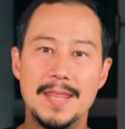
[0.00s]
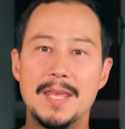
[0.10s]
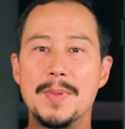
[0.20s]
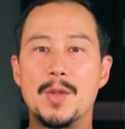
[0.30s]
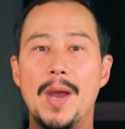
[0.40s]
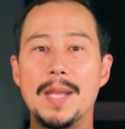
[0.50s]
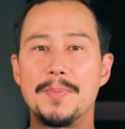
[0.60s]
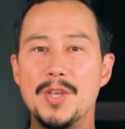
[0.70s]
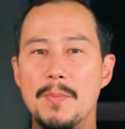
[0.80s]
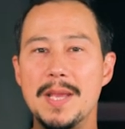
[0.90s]
The Quiet
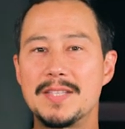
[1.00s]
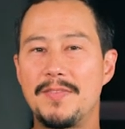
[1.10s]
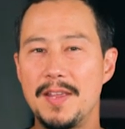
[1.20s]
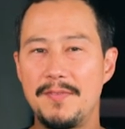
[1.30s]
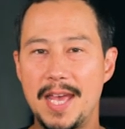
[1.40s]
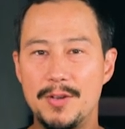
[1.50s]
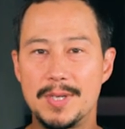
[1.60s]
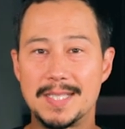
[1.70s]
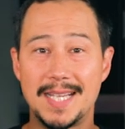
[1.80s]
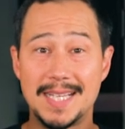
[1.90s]
PureBase
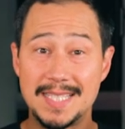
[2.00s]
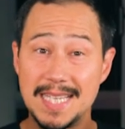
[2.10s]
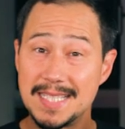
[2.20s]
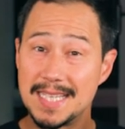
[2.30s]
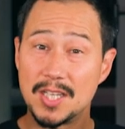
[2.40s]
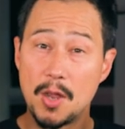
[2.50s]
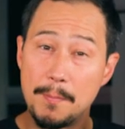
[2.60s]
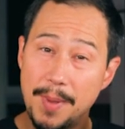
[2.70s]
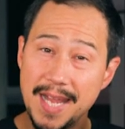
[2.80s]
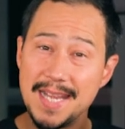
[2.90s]
500 succeeds in
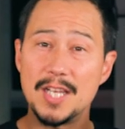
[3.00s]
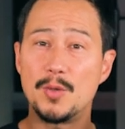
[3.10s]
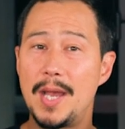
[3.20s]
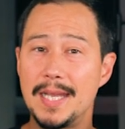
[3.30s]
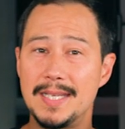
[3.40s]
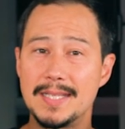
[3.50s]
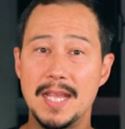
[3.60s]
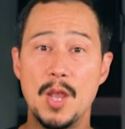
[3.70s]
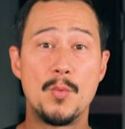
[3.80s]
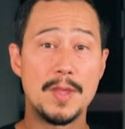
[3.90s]
combining
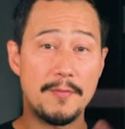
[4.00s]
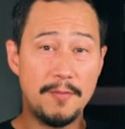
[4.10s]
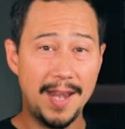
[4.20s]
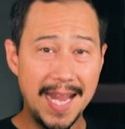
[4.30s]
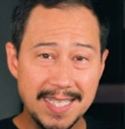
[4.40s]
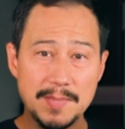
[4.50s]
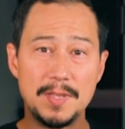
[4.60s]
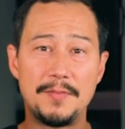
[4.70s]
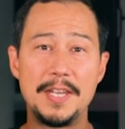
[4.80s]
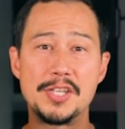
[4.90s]
quietness with
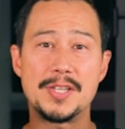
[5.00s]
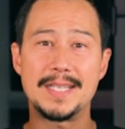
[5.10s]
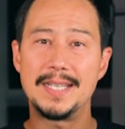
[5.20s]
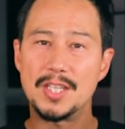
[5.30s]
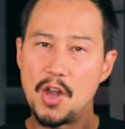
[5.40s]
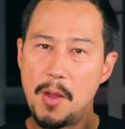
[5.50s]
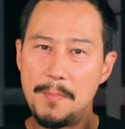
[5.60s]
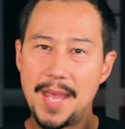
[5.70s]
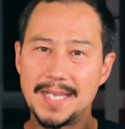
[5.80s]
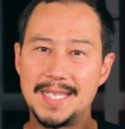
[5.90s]
flexible features in a
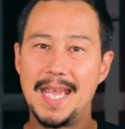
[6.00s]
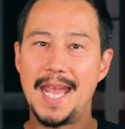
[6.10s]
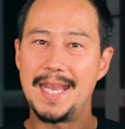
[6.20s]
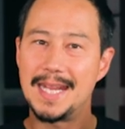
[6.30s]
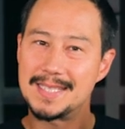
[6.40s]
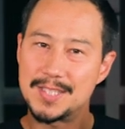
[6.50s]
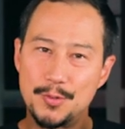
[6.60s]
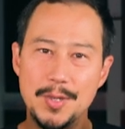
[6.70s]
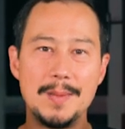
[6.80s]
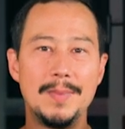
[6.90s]
compact and
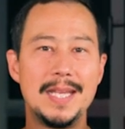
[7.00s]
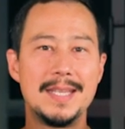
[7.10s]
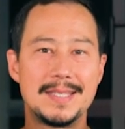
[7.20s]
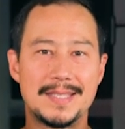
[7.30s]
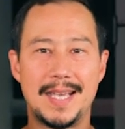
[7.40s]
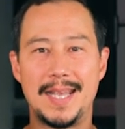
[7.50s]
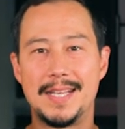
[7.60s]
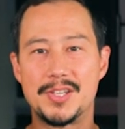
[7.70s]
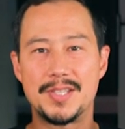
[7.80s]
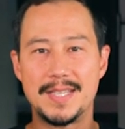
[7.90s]
extremely
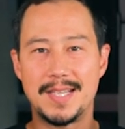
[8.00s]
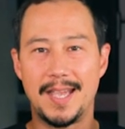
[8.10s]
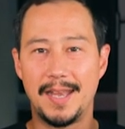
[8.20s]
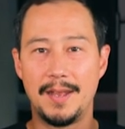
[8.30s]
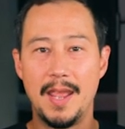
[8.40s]
stylish design.